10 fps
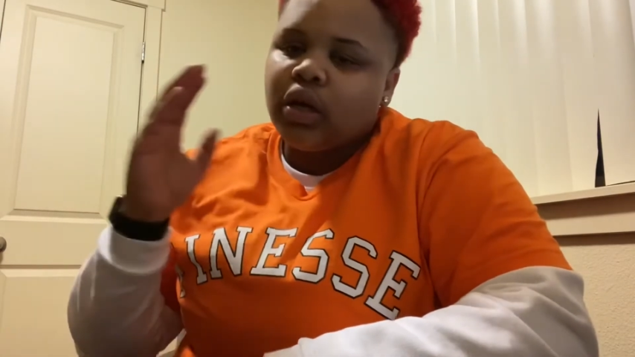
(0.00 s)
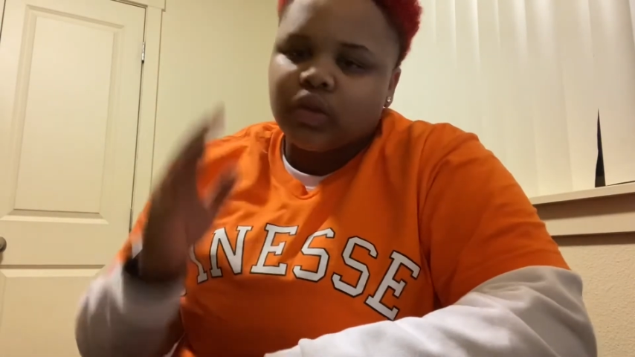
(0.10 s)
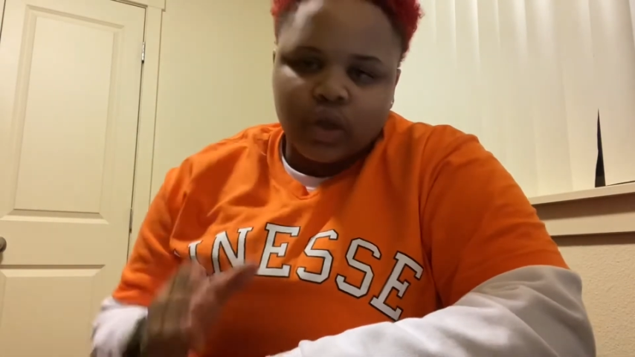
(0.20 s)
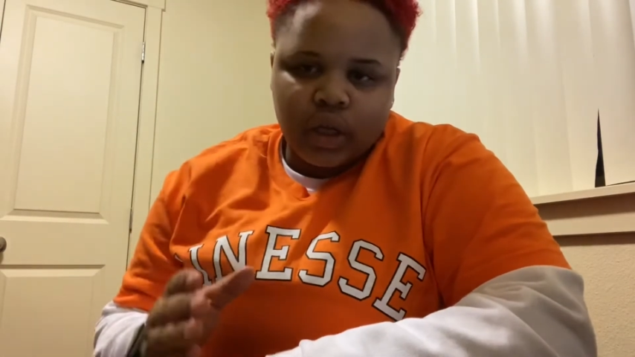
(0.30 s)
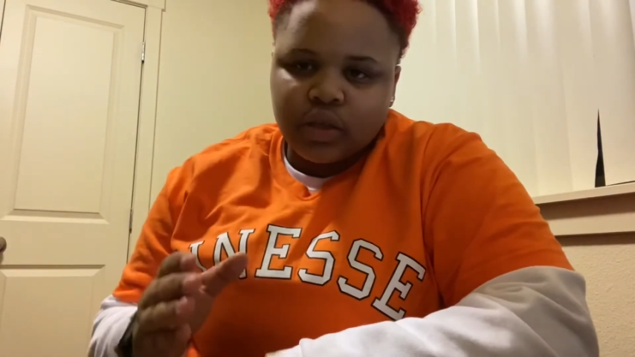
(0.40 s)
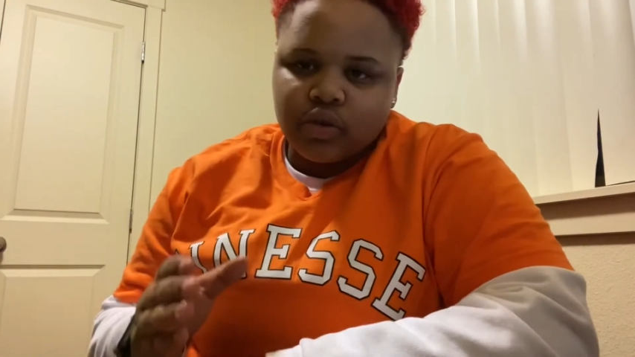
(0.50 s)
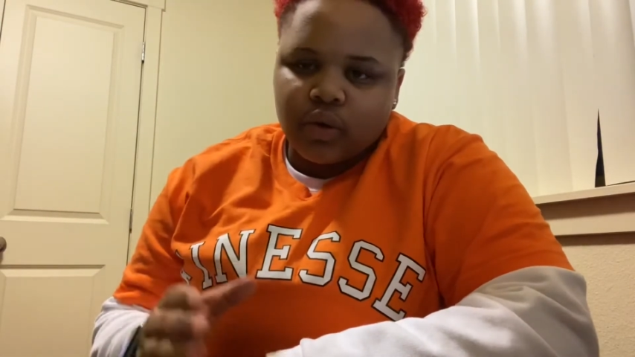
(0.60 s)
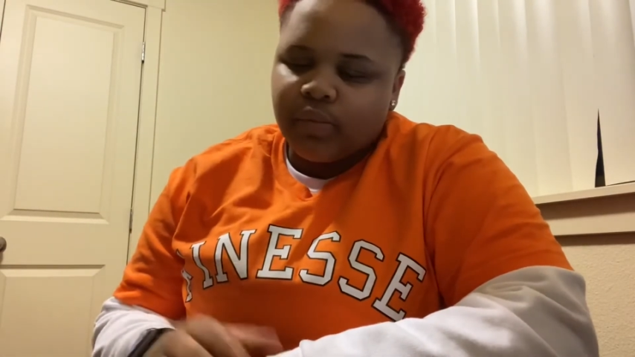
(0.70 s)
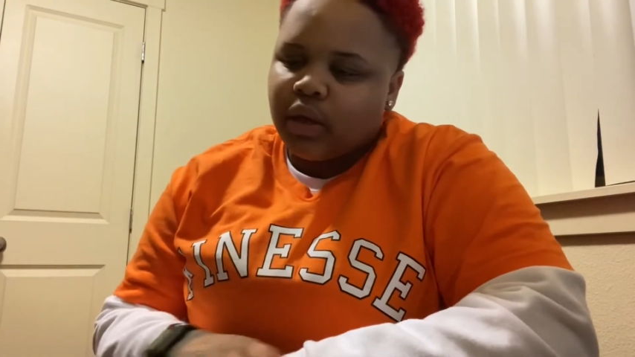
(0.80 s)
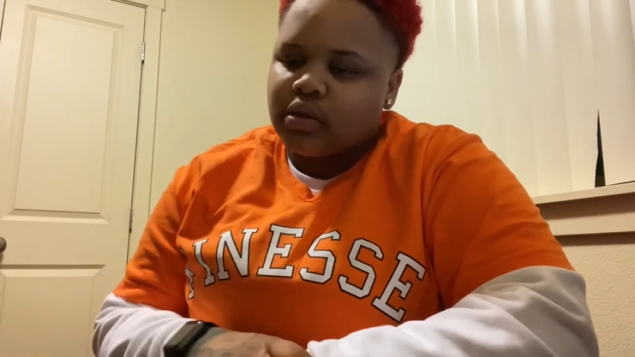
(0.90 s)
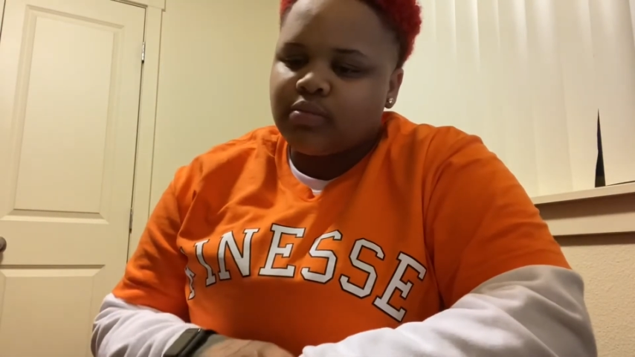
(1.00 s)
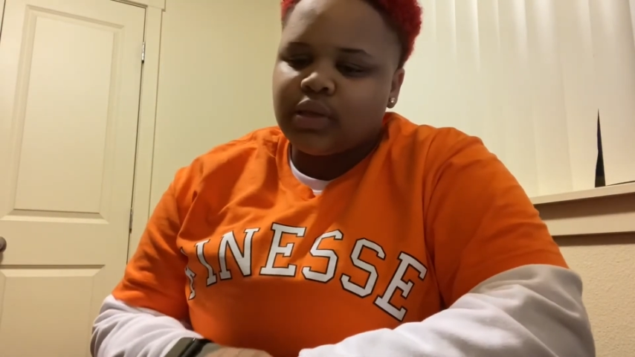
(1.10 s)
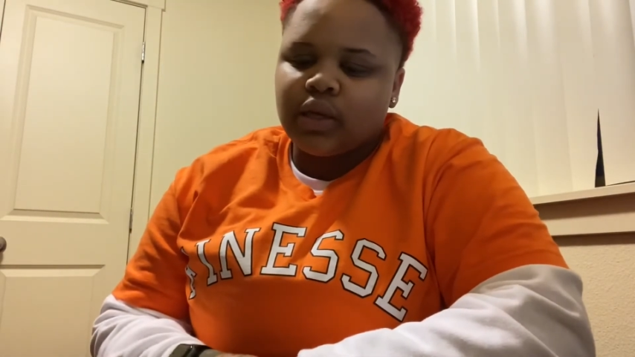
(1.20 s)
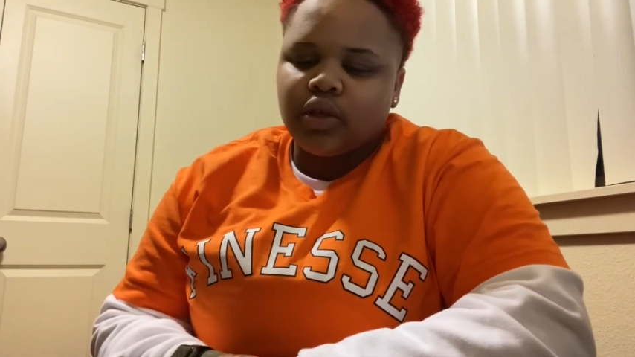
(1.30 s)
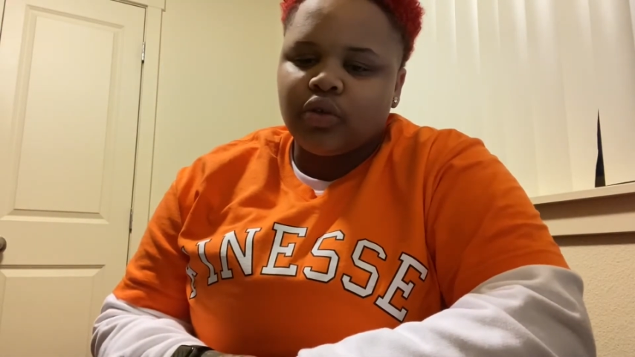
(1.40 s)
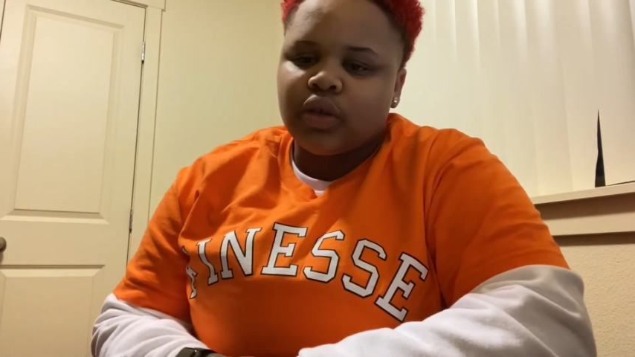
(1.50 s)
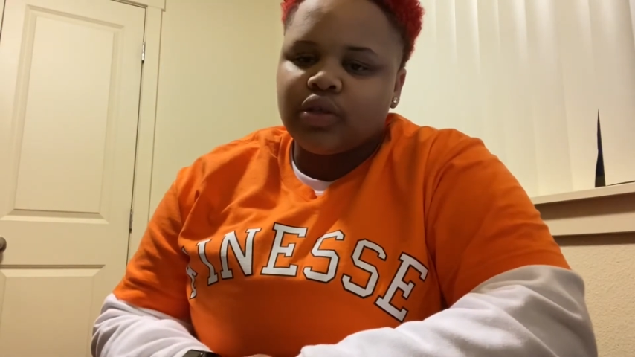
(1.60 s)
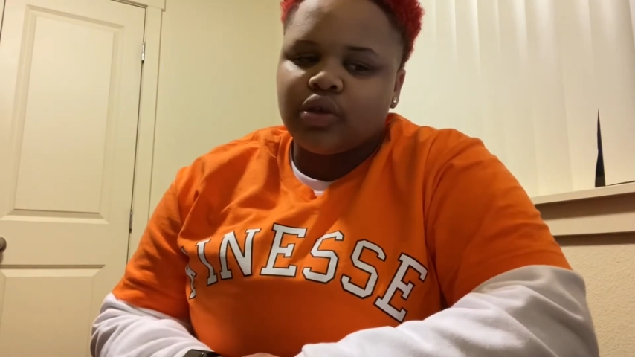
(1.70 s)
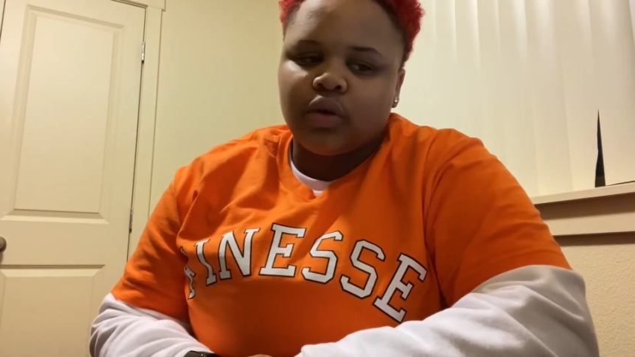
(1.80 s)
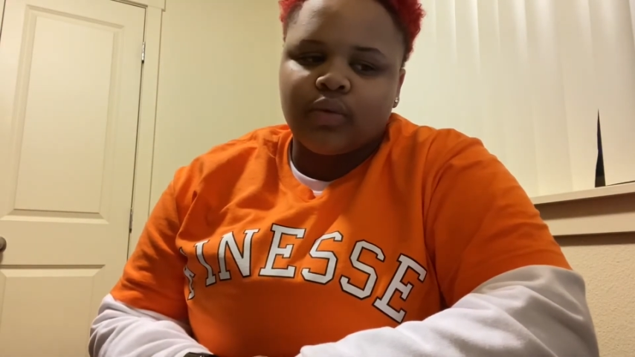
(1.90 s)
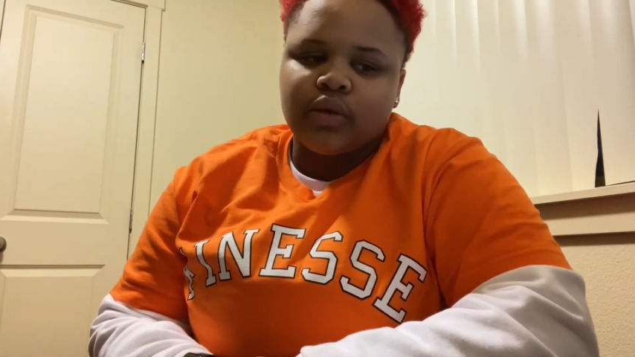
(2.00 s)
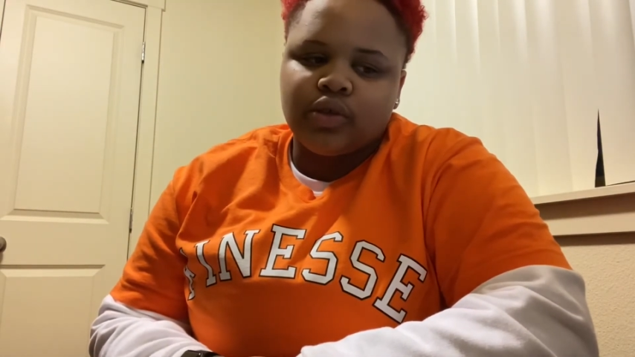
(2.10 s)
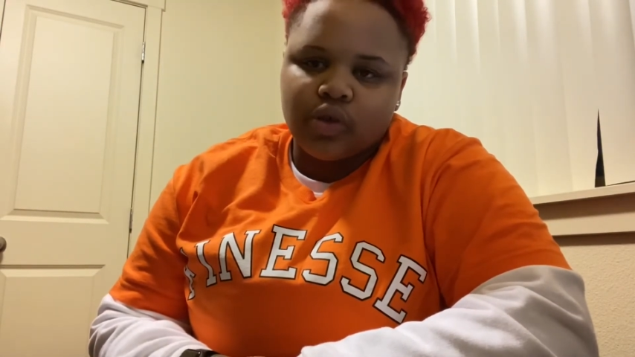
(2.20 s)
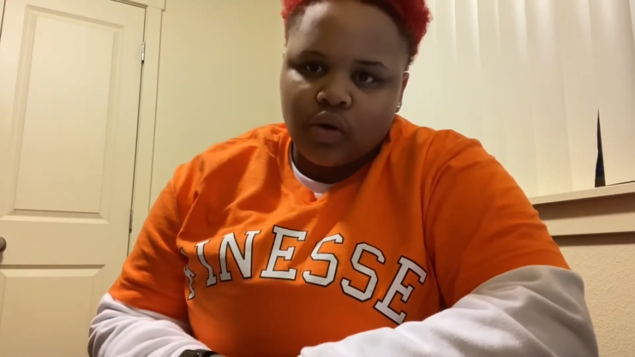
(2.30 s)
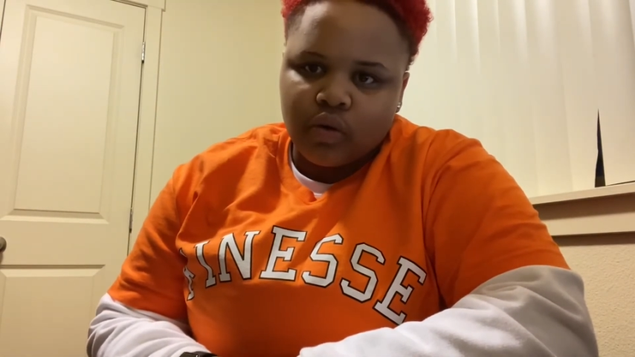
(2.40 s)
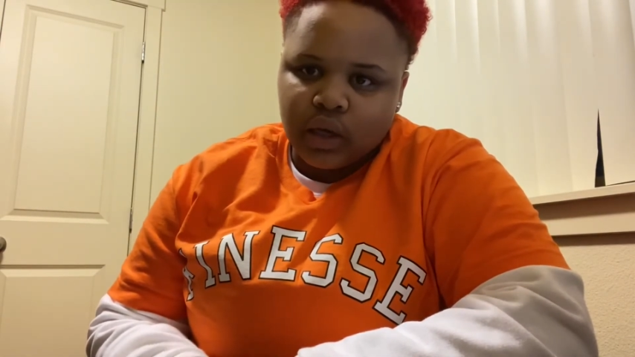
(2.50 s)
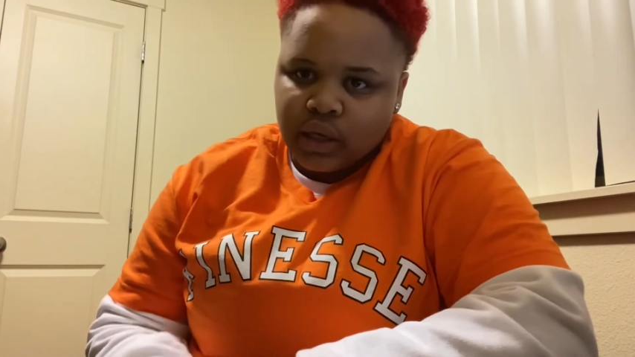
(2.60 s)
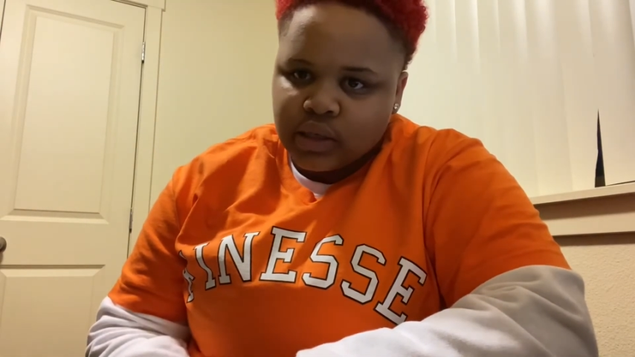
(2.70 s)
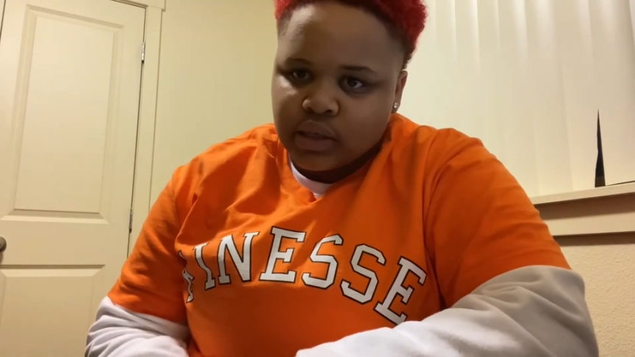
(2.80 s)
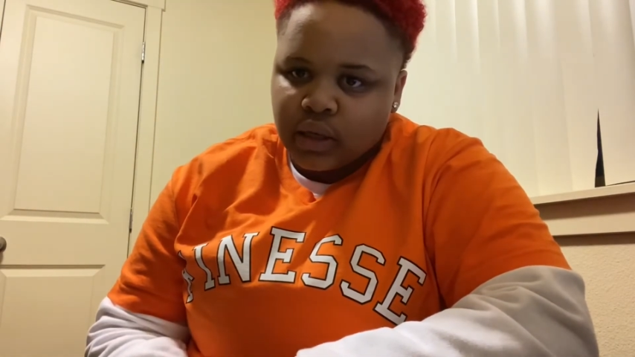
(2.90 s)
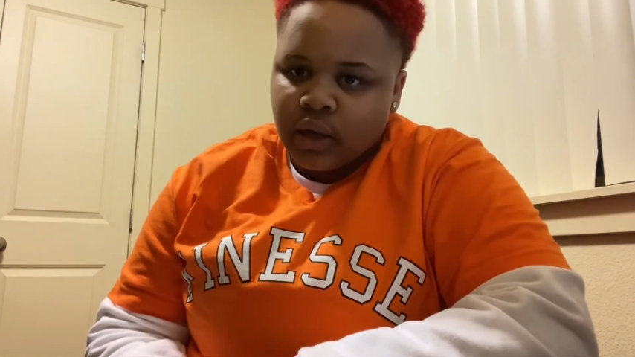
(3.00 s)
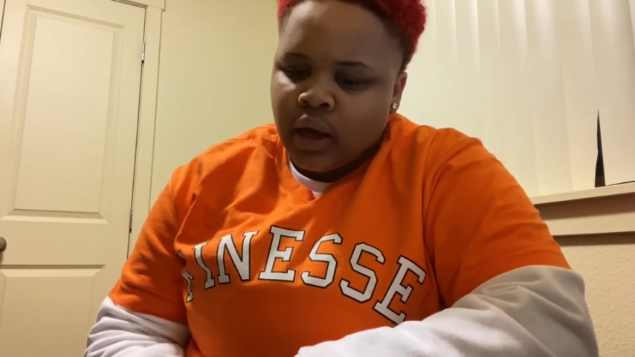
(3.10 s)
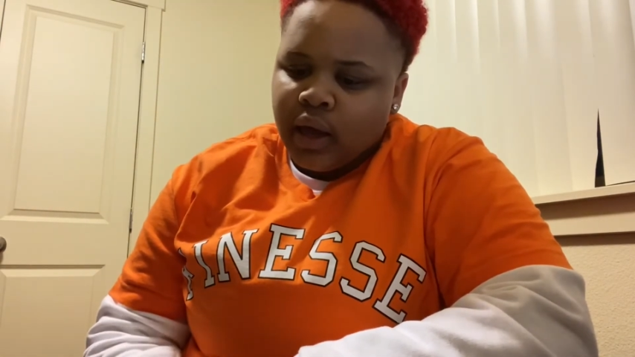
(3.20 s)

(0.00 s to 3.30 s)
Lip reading: look into it, because I'm telling you, this junk was so easy.